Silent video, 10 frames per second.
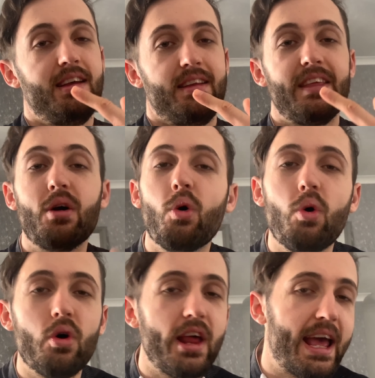the
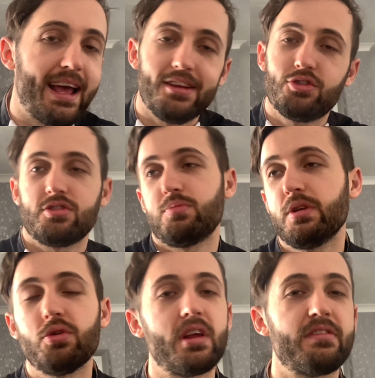owner,
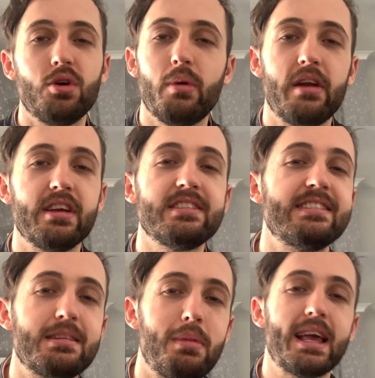we don't even know where he is.
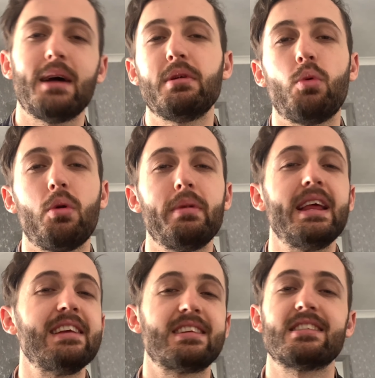He's in Miami one
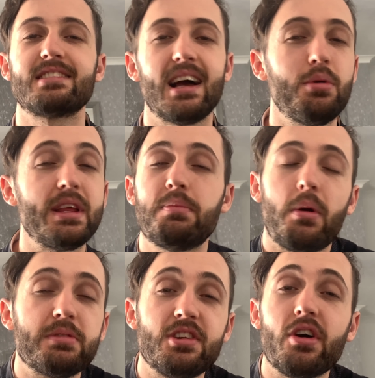minute, he's in Saudi.
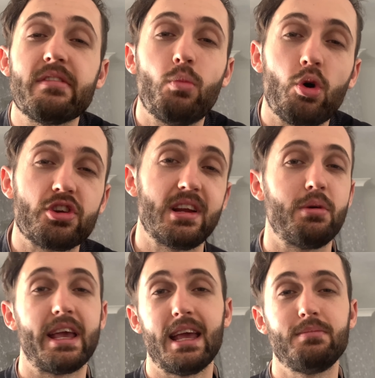Probably not even watching
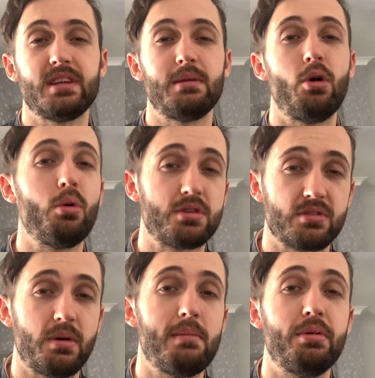our games anymore, which
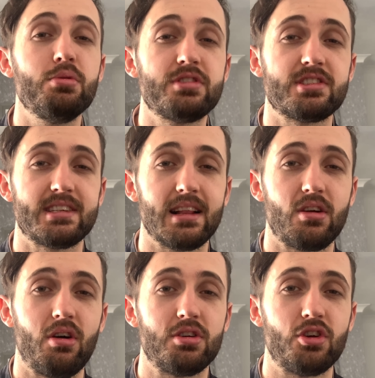is why Bruce has still
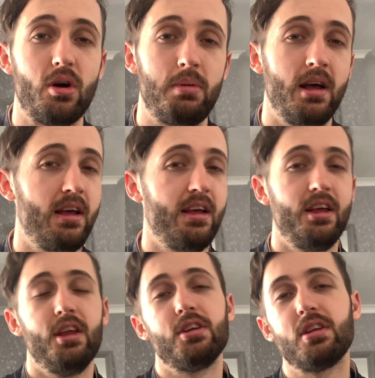got a job.
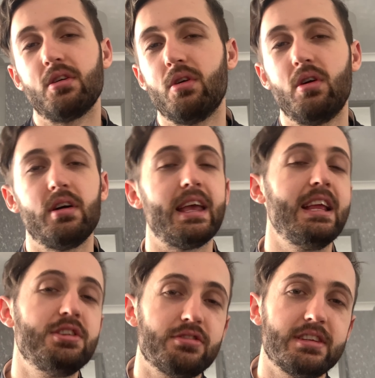
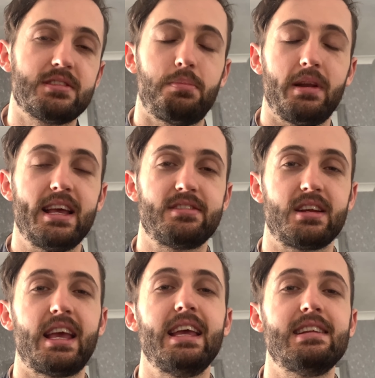Injuries to players
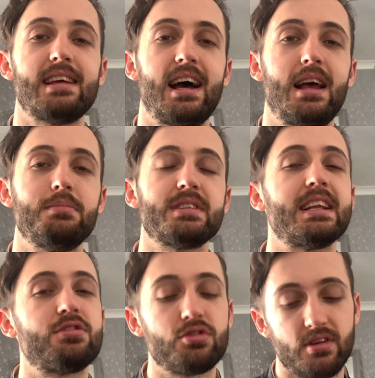at key times.
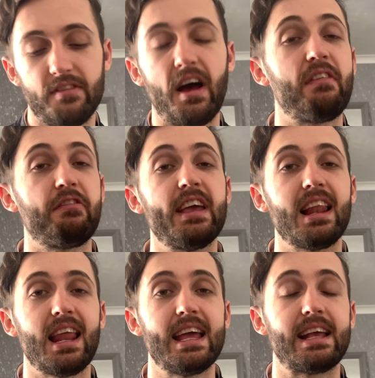It's just, if I feel
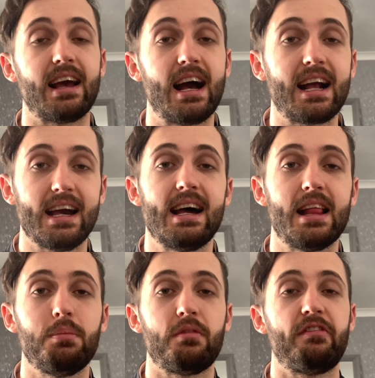like, I can't
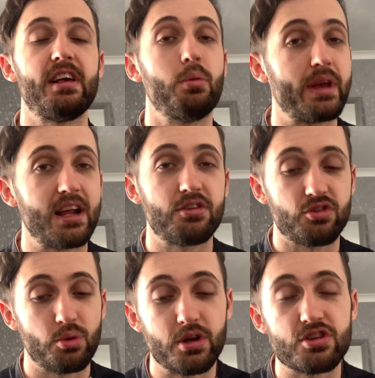help but feel we are just
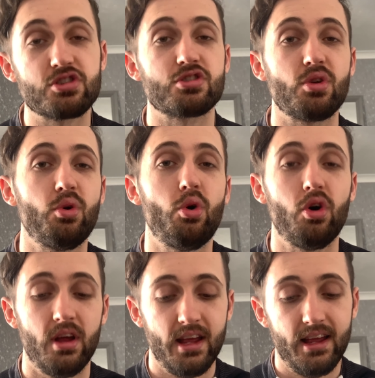doing a
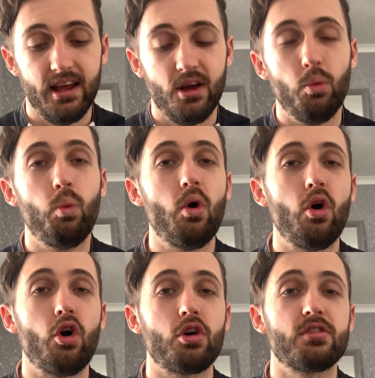slow
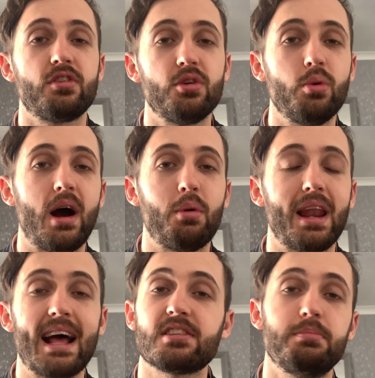walk to our
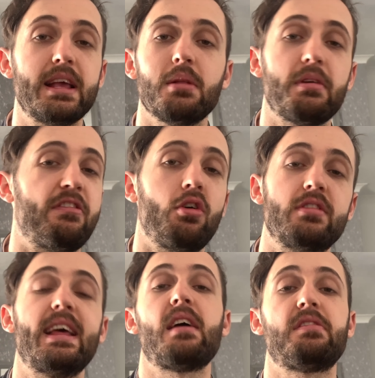last meal
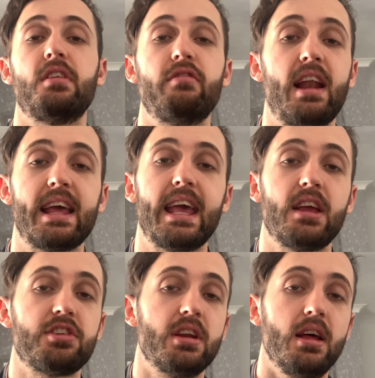before death and
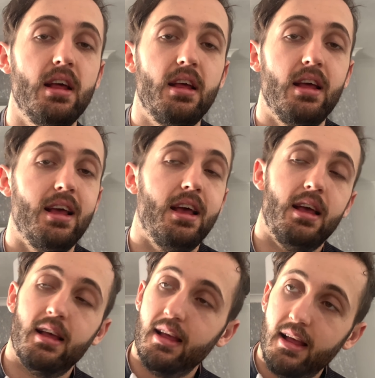relegation.
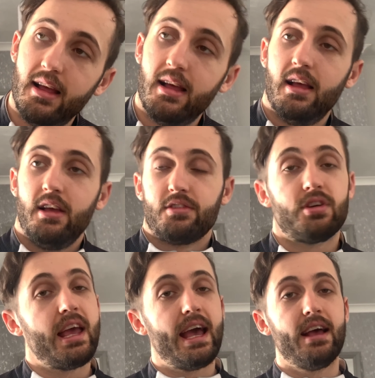So
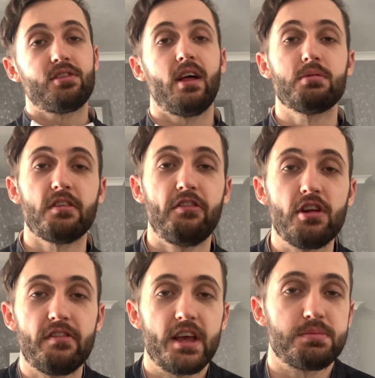that was a
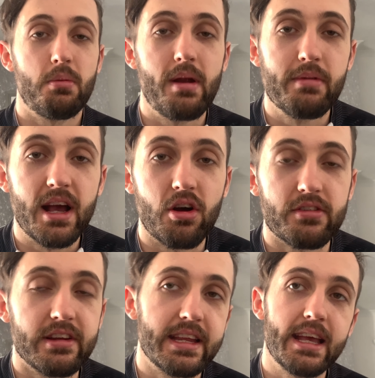funny Facebook memory I got
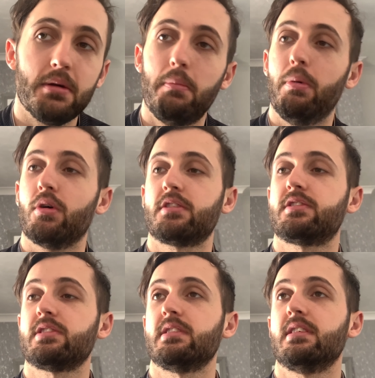today.
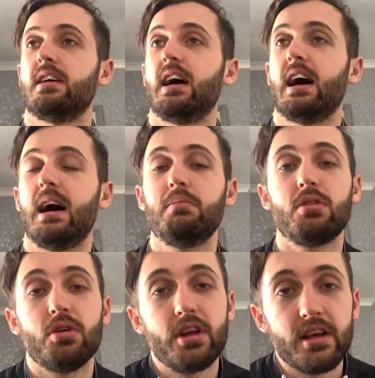But I'm
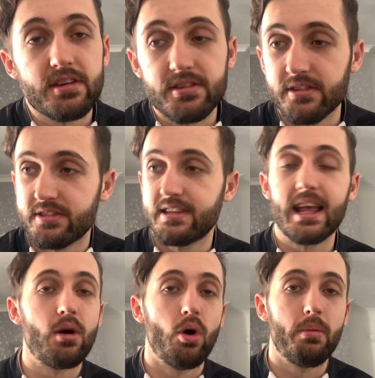going to
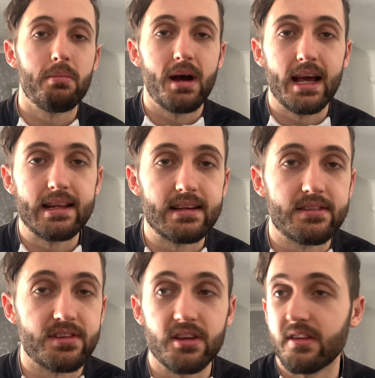stay
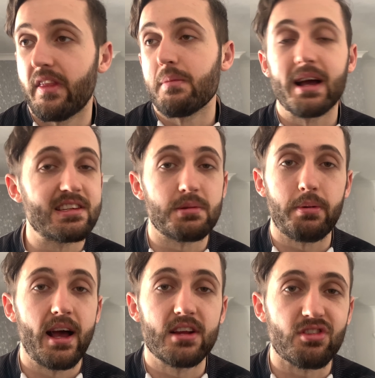open-minded that they might
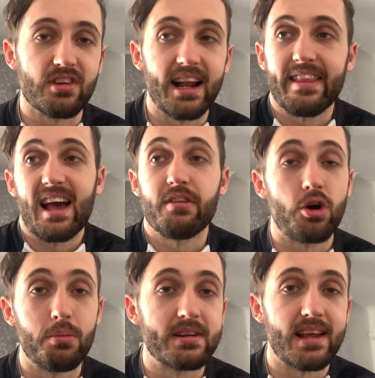surprise us like they have a
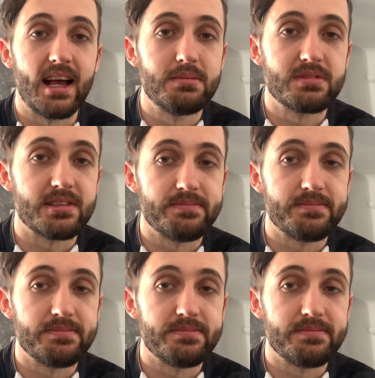couple of times